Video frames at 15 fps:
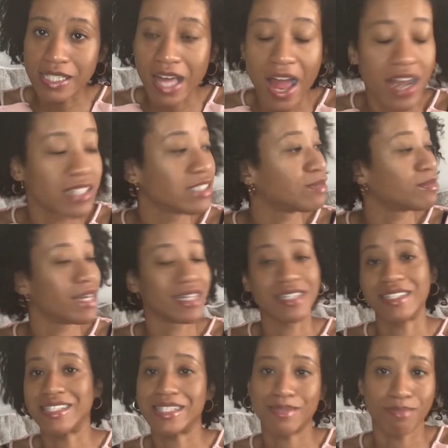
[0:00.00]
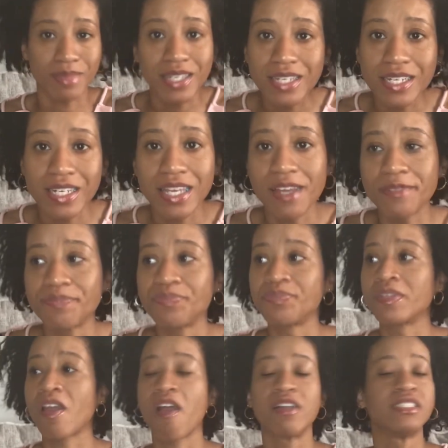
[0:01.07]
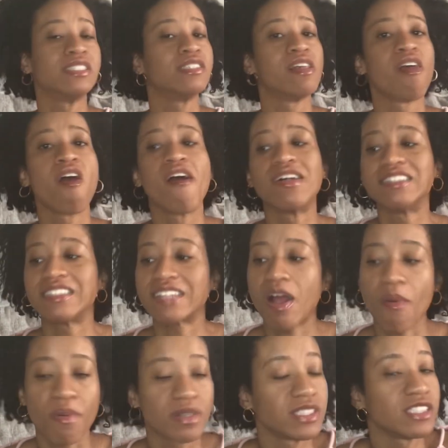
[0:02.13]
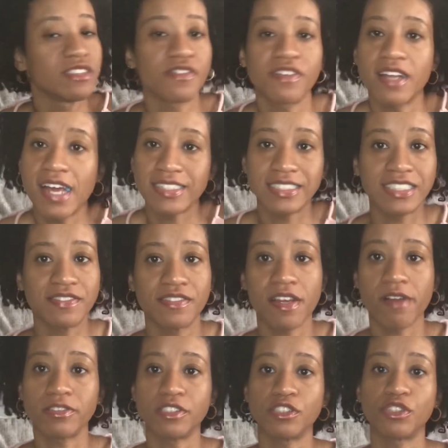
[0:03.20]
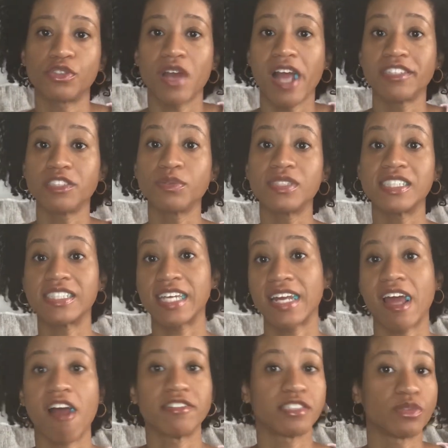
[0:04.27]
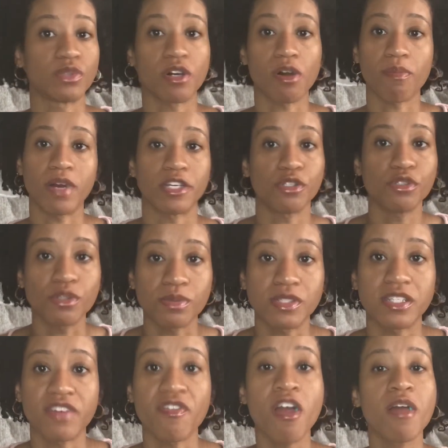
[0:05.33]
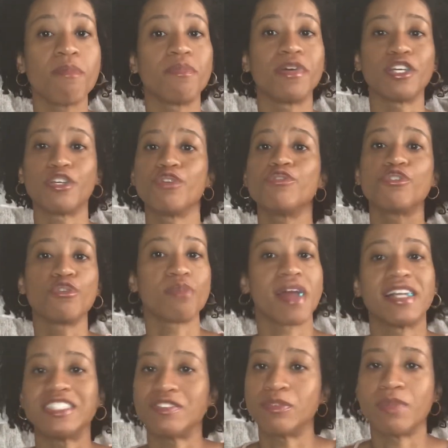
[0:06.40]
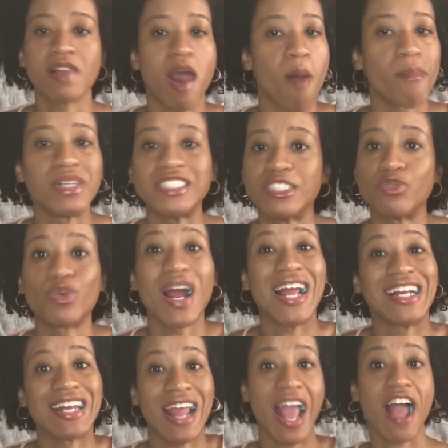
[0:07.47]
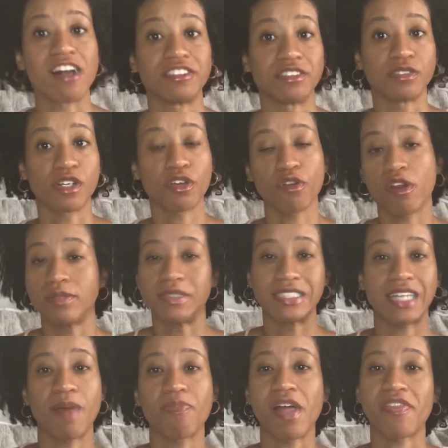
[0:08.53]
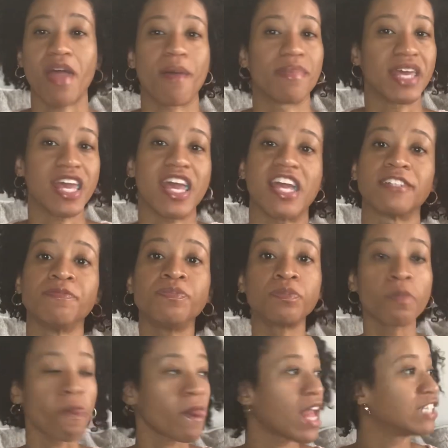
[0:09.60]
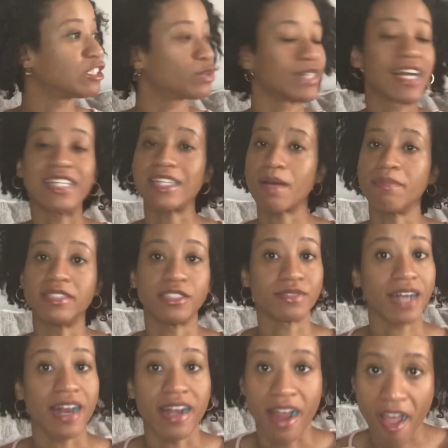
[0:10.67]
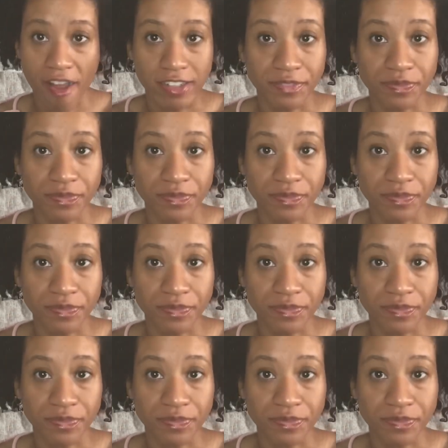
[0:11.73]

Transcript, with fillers: I need to make this money. I really don't feel like leaving and going to the store. I just want to stay in the house and work on my YouTube stuff. But YouTube ain't giving me that money right now. You know what I'm saying? I'm not that big to where I got that money right now.